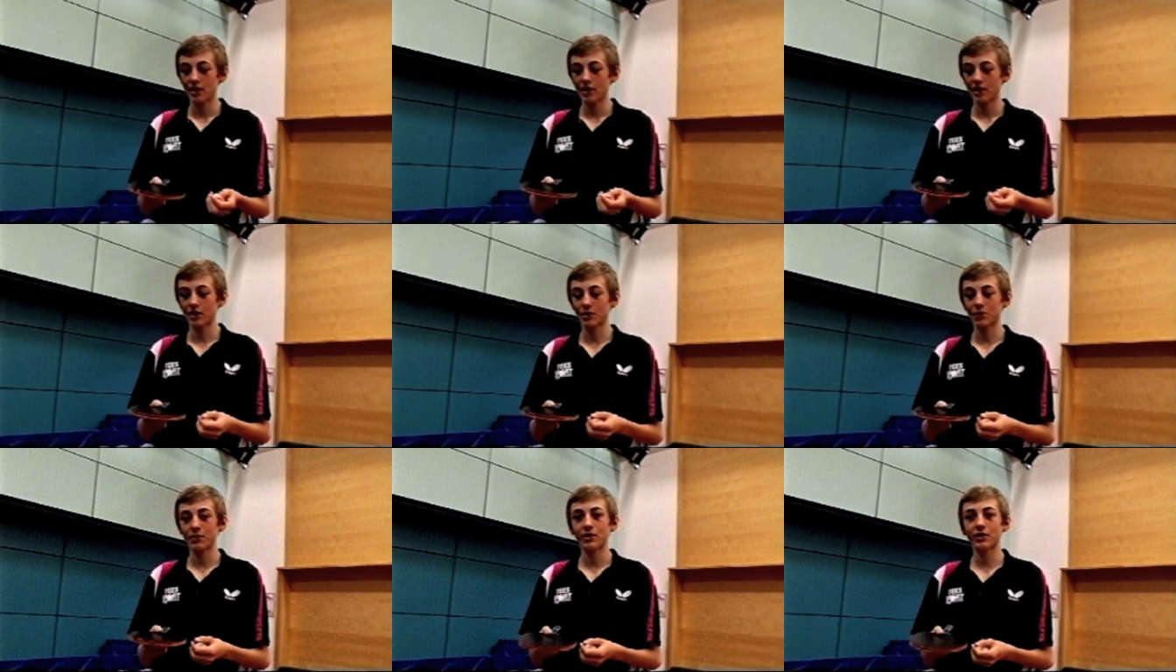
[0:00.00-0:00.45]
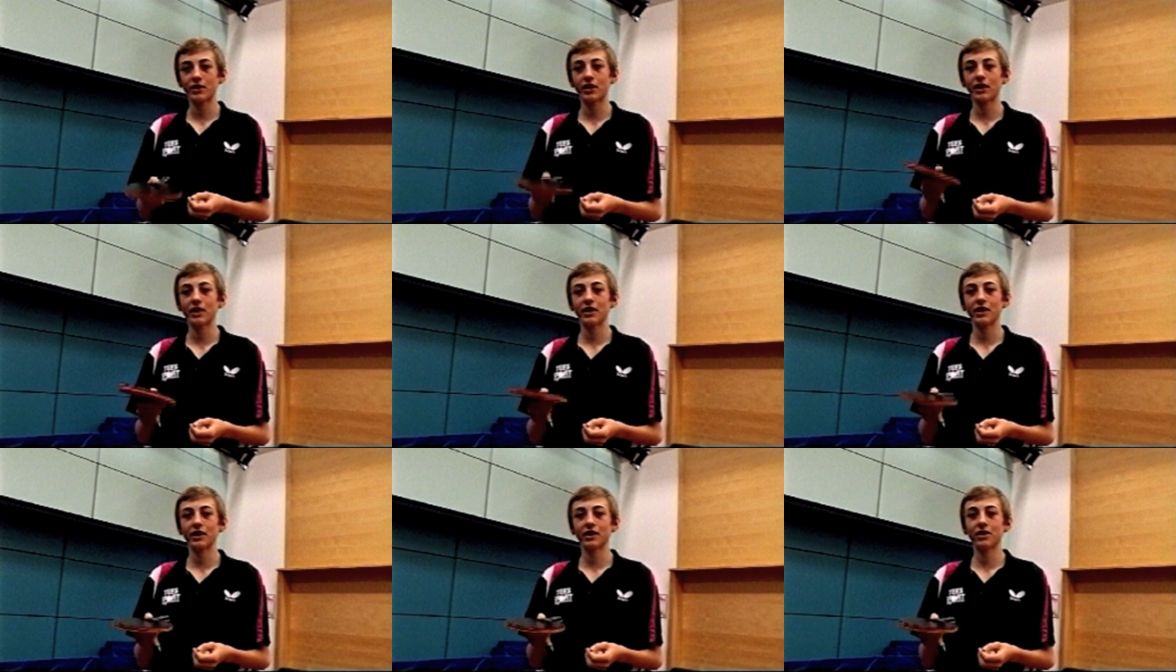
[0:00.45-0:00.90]
and you'll be trying
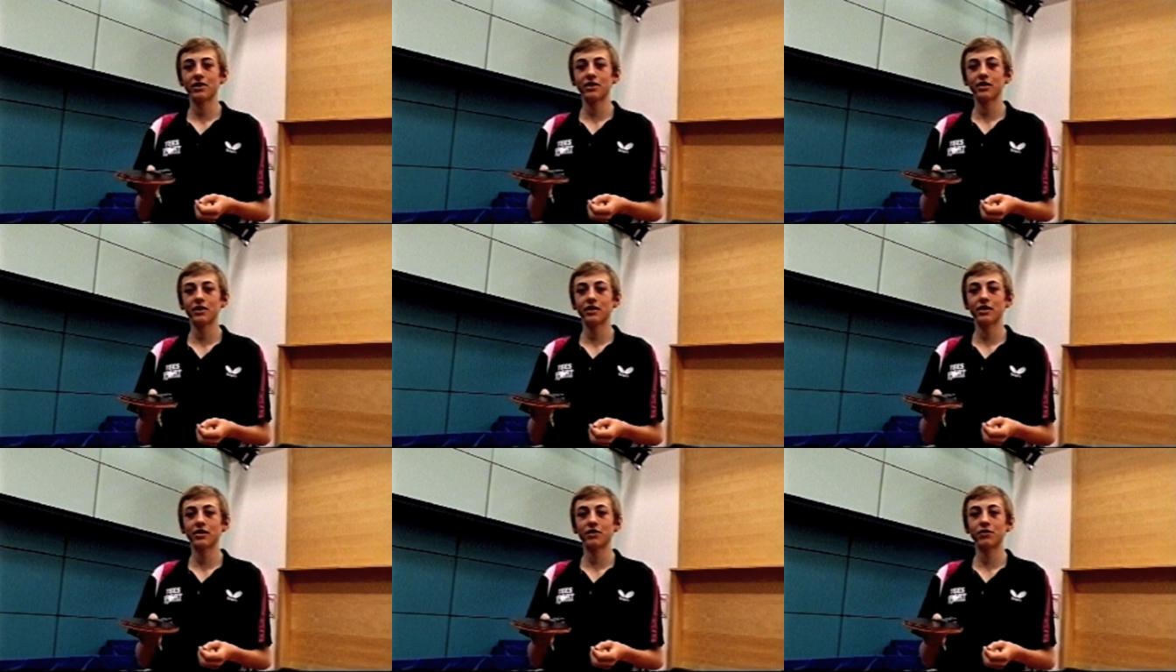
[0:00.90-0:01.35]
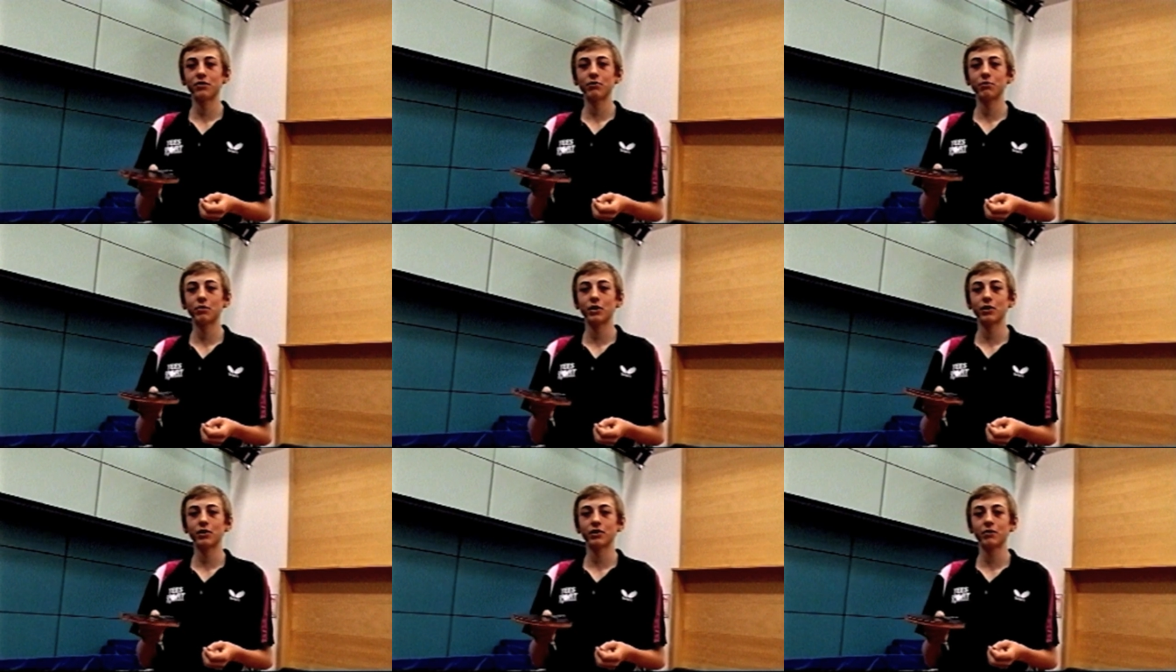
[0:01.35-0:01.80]
to hit different
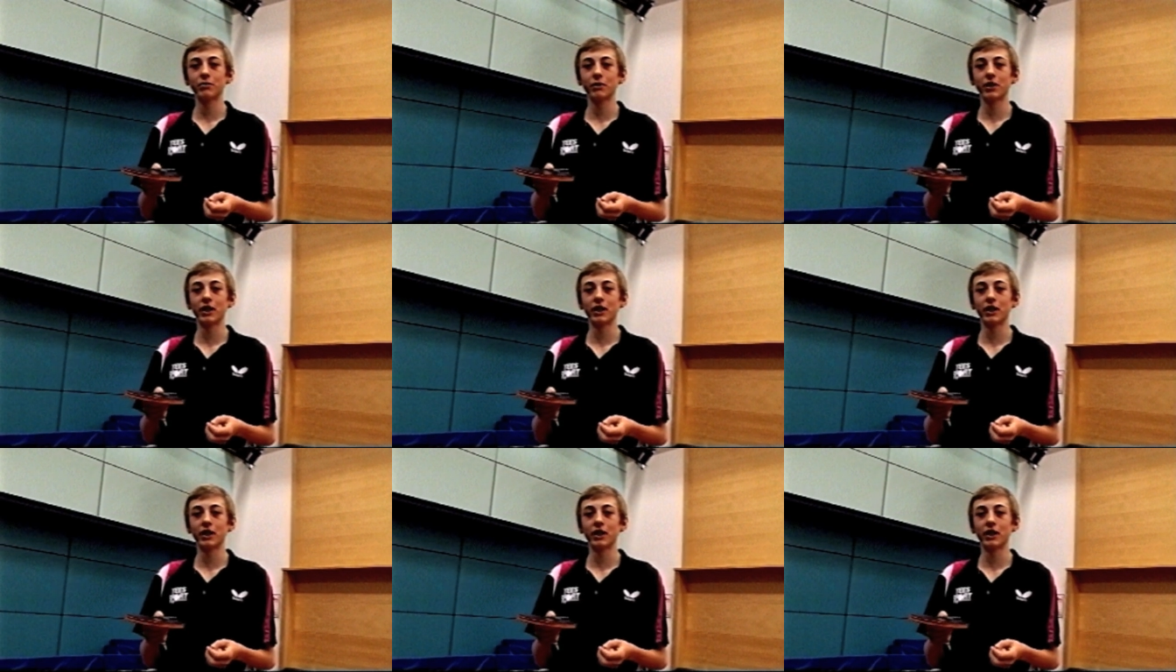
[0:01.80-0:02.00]
parts of the